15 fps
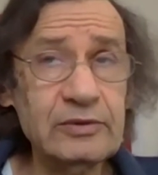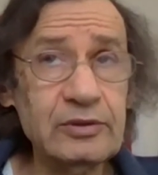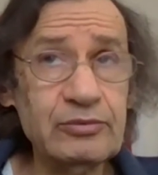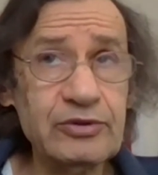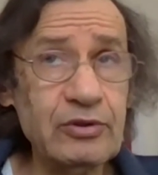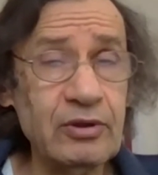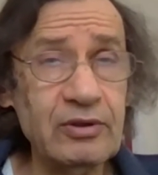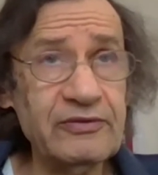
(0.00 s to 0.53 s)
It
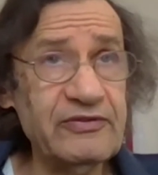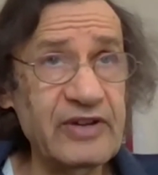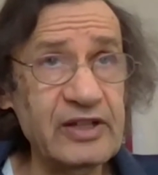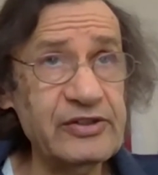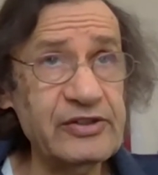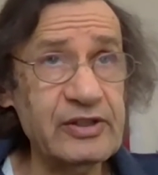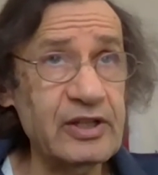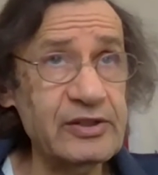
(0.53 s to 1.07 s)
was called
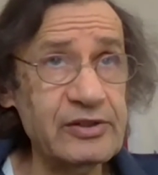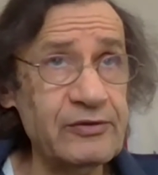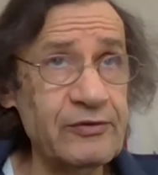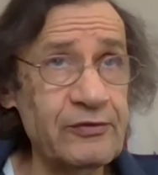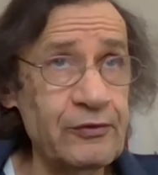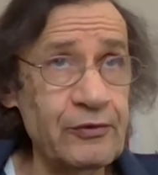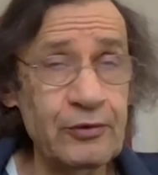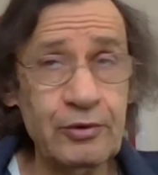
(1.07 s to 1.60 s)
Vestas
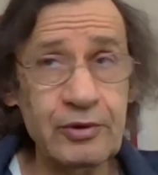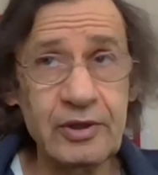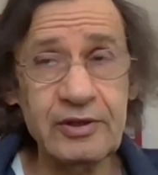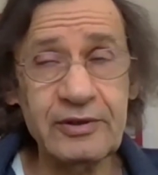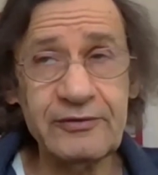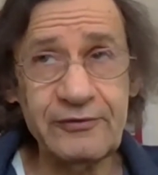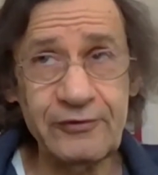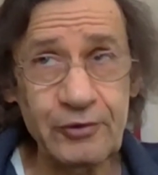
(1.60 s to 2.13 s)

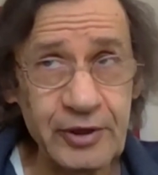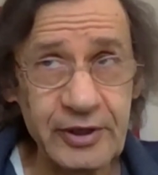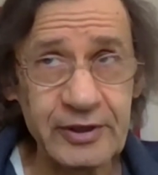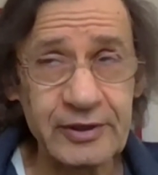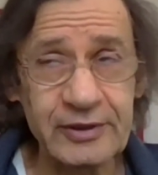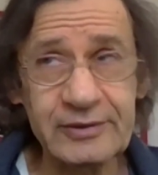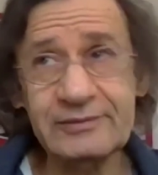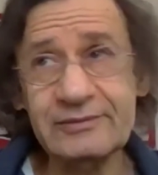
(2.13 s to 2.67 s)

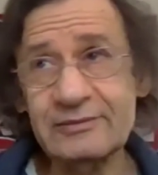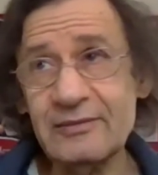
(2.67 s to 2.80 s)
Feuer.